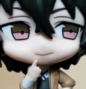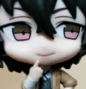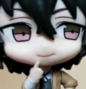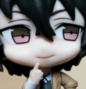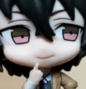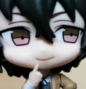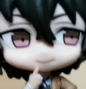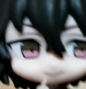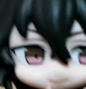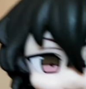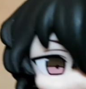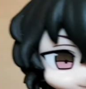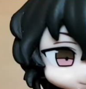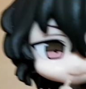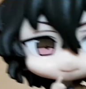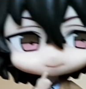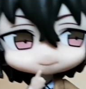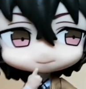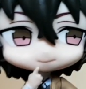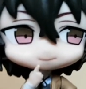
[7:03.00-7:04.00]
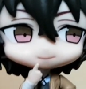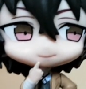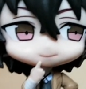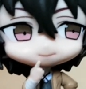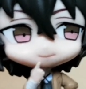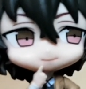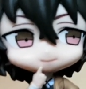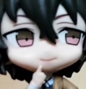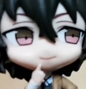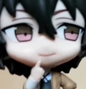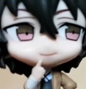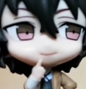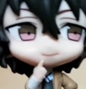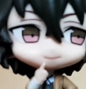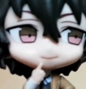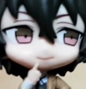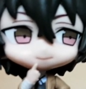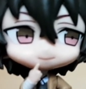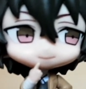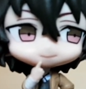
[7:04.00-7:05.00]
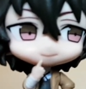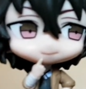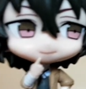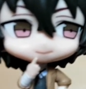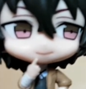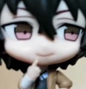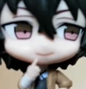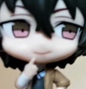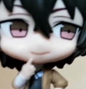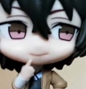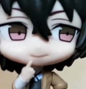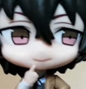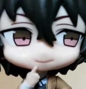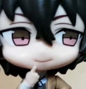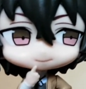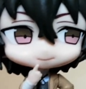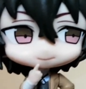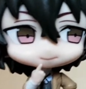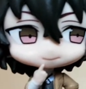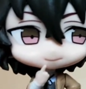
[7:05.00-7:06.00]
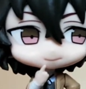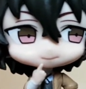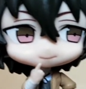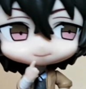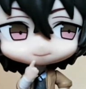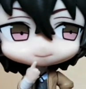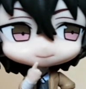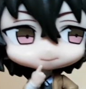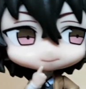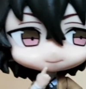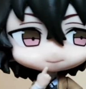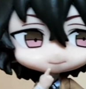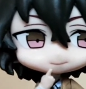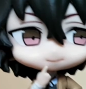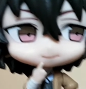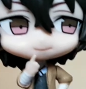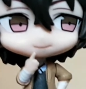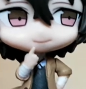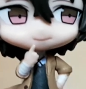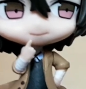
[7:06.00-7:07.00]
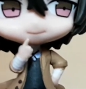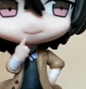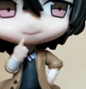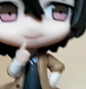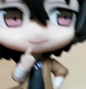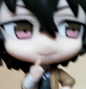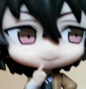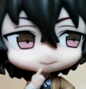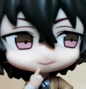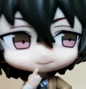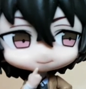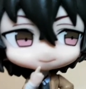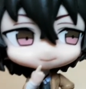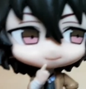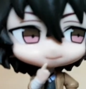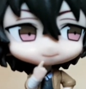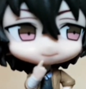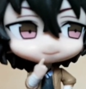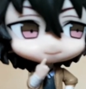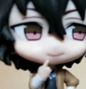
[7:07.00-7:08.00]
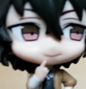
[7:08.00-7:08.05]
available. Now, it also it does need to be said that